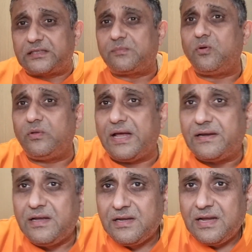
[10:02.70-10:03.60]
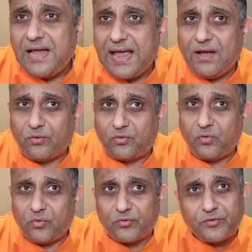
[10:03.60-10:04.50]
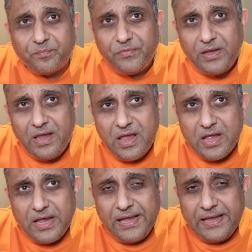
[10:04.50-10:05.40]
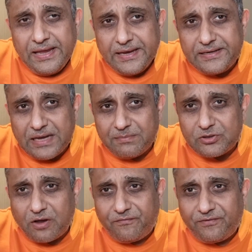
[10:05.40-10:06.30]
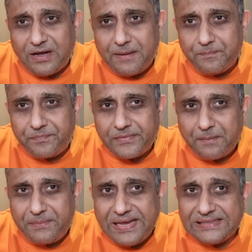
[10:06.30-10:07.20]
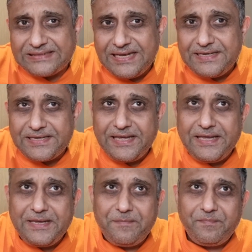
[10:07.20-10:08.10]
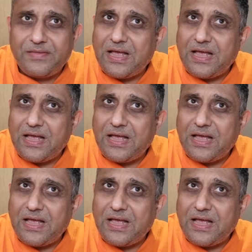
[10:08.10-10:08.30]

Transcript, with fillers: explore that outdoors. In terms of PSED,